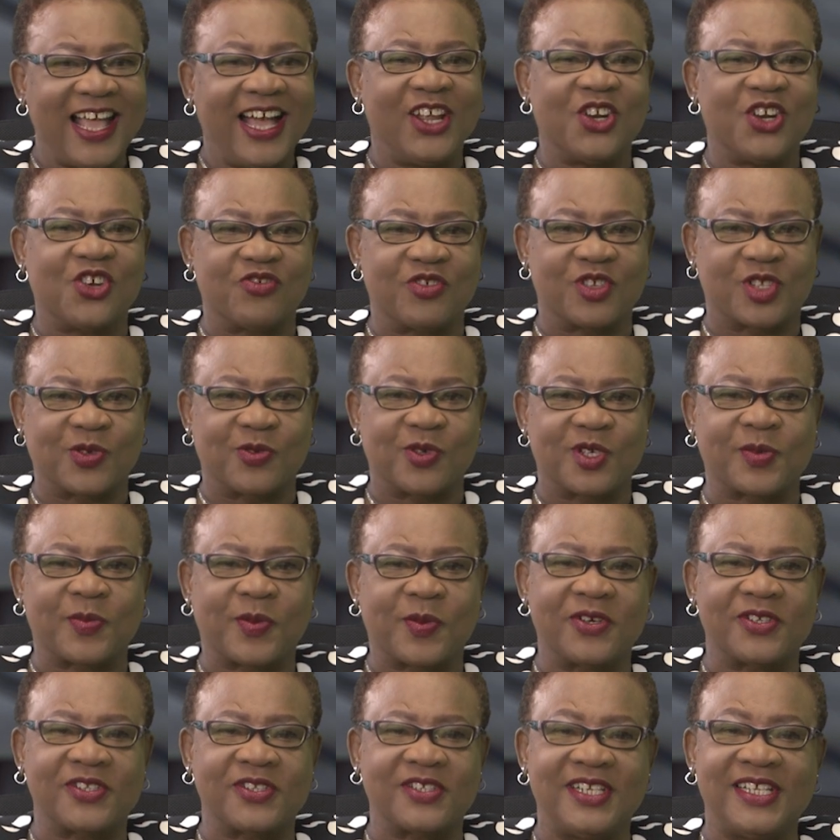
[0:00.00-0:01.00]
And our resource
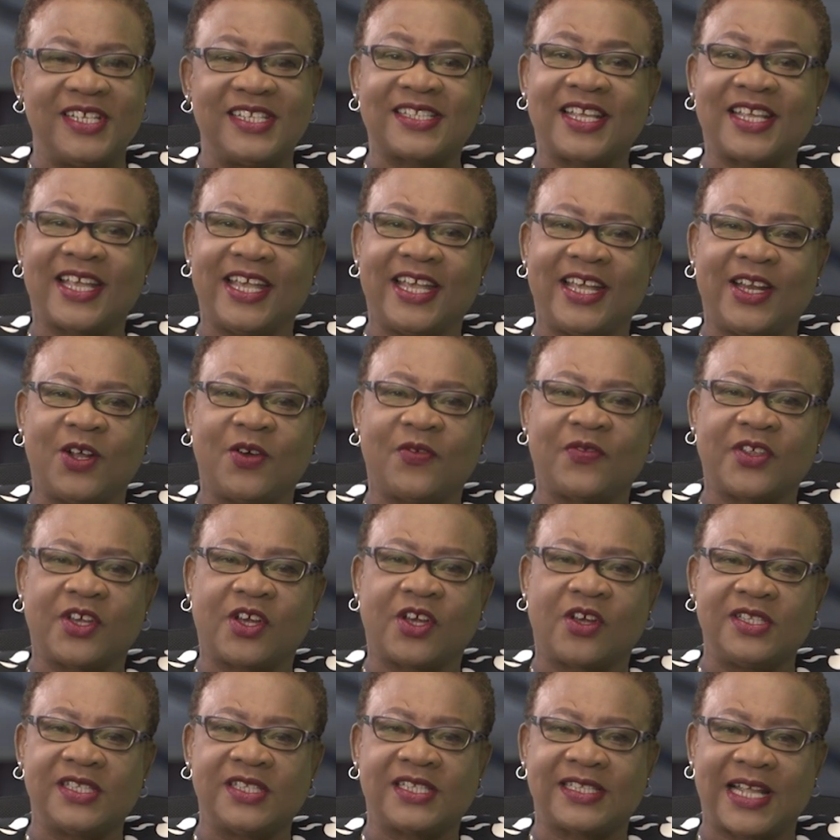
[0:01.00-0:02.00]
person is head of the
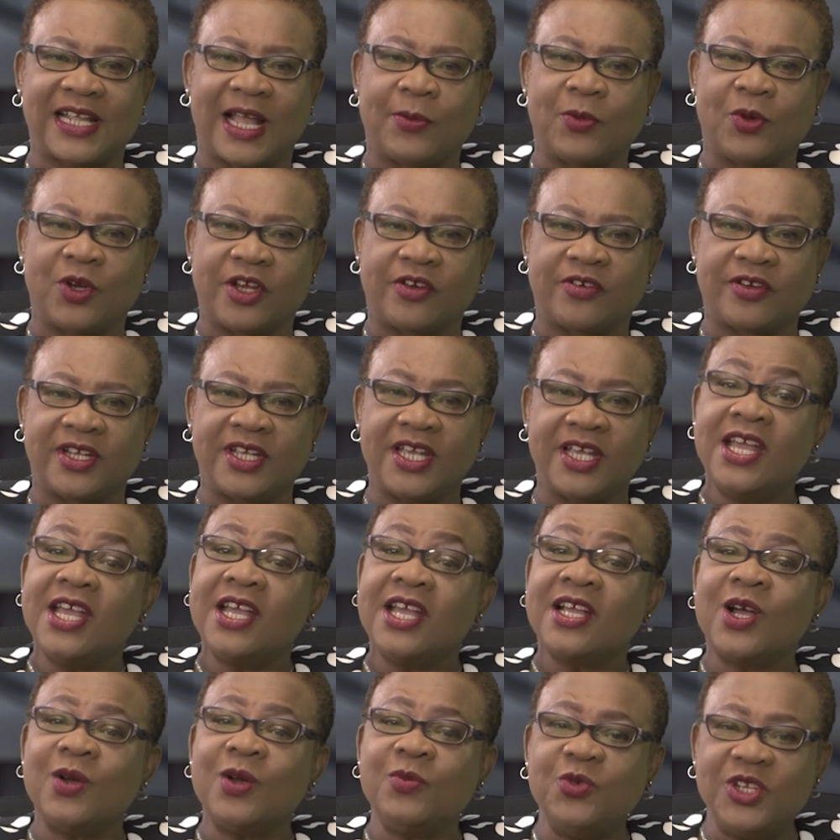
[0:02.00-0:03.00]
Constabulary
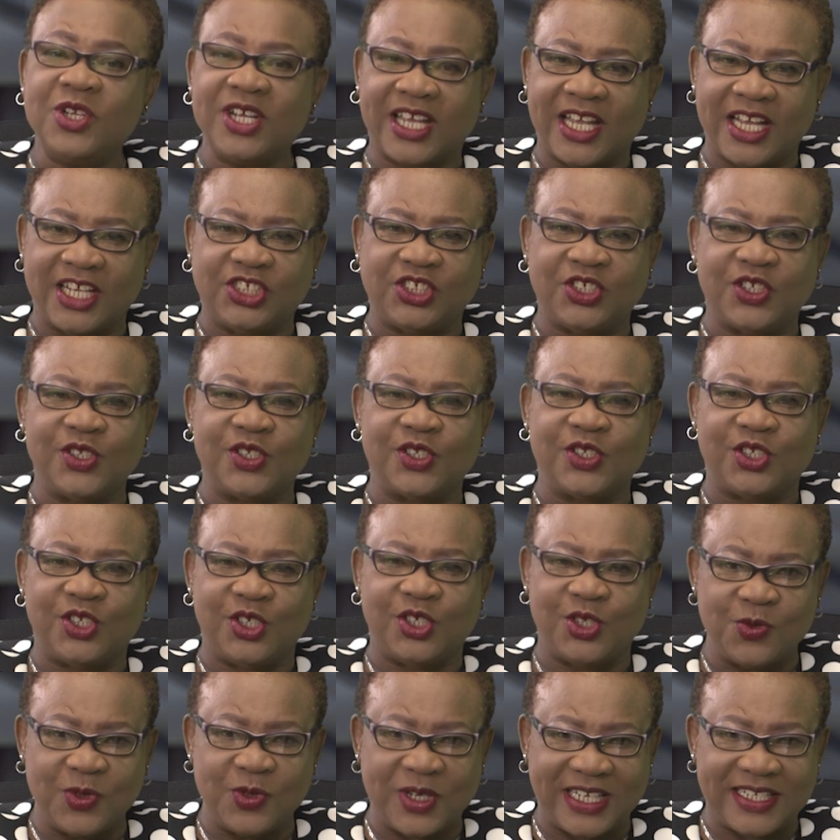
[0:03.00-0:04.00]
Communications
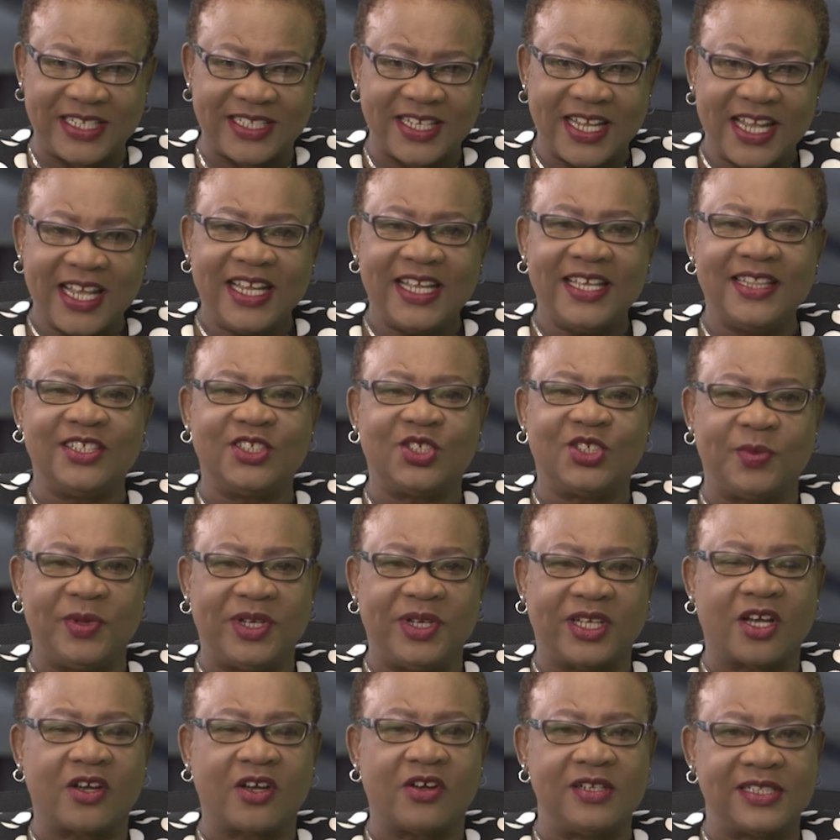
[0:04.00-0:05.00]
Unit in the
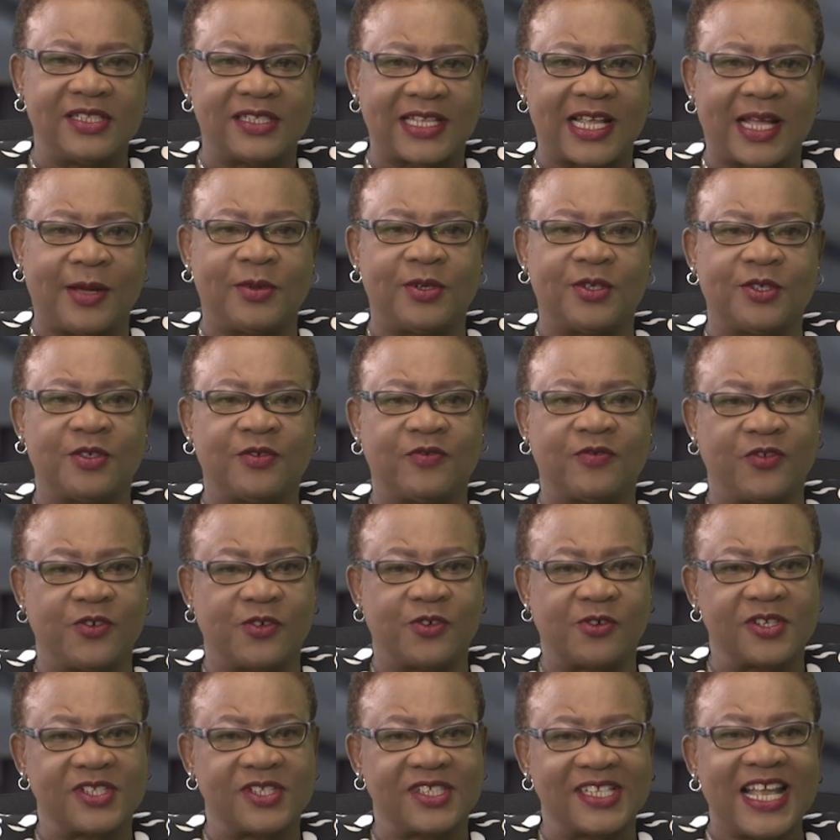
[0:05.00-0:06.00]
Jamaica Constabulary
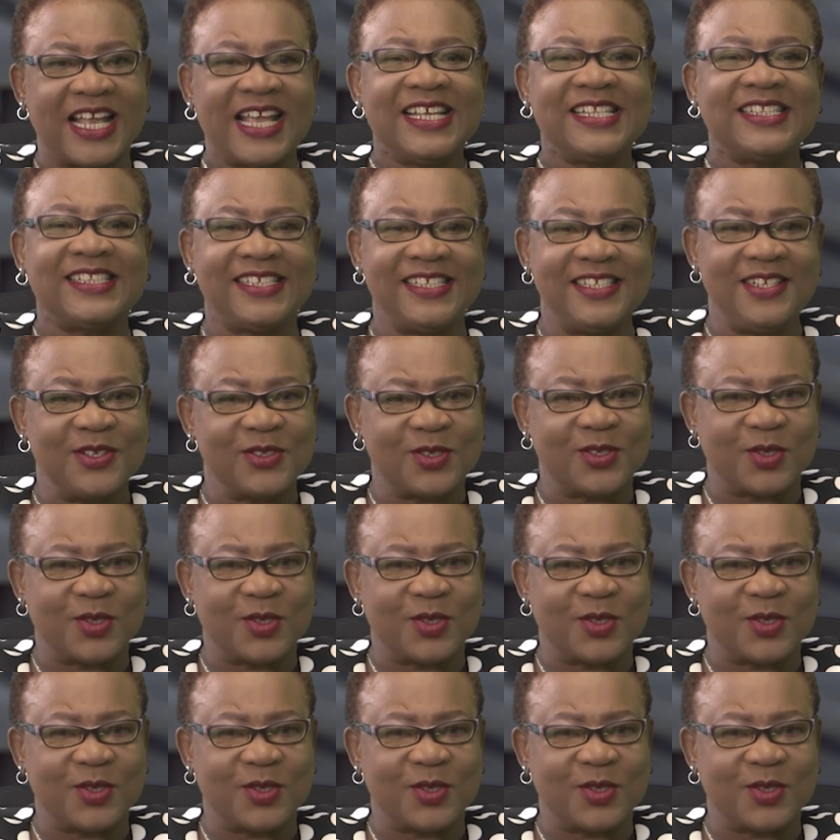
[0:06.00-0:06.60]
Force, Senior